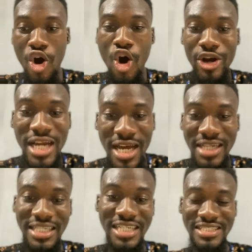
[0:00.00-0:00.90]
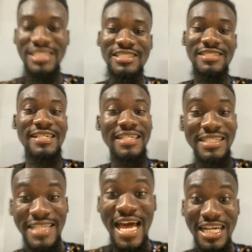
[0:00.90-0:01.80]
other than this.
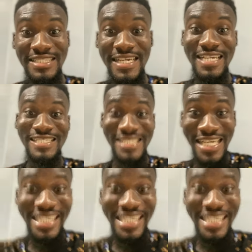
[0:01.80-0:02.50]
Ten Hag stays.